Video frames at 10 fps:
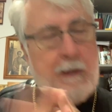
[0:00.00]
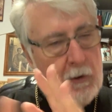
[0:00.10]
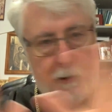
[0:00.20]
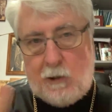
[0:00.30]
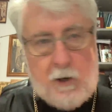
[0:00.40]

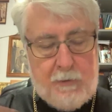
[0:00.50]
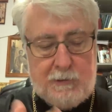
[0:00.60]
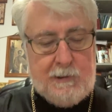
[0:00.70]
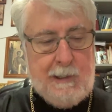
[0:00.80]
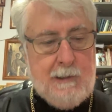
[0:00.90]
those, all
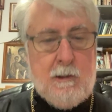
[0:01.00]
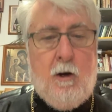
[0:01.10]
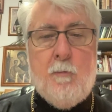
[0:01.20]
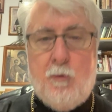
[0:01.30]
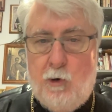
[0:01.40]
those things
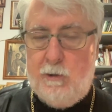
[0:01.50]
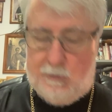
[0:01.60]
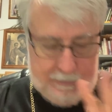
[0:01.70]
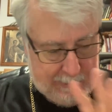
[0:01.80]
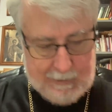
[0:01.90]
are
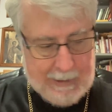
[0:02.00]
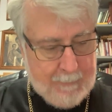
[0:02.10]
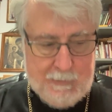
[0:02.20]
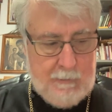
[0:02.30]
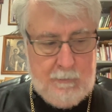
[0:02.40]
important,
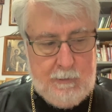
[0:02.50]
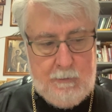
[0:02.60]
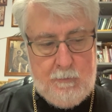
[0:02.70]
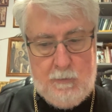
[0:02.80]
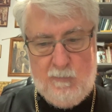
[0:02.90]

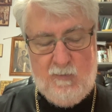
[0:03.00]
absolutely.